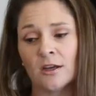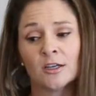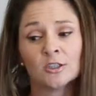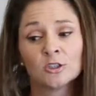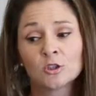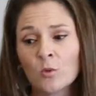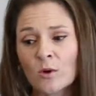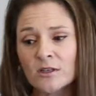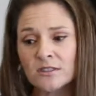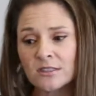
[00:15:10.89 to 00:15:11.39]

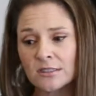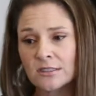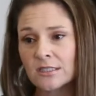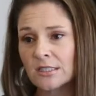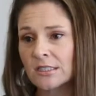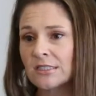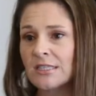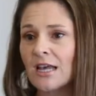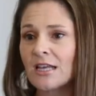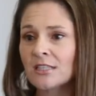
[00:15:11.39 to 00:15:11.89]
She wasn't
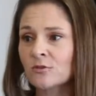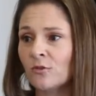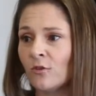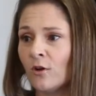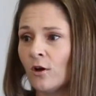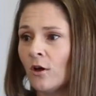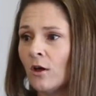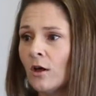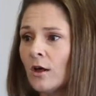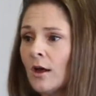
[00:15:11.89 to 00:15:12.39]

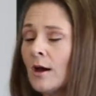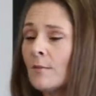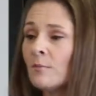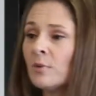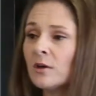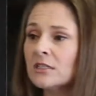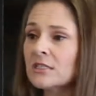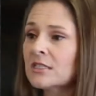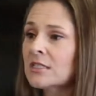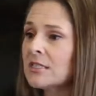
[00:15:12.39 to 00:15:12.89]
successful,
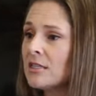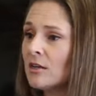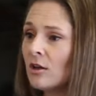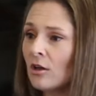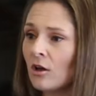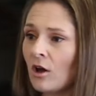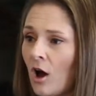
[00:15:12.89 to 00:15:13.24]
but it still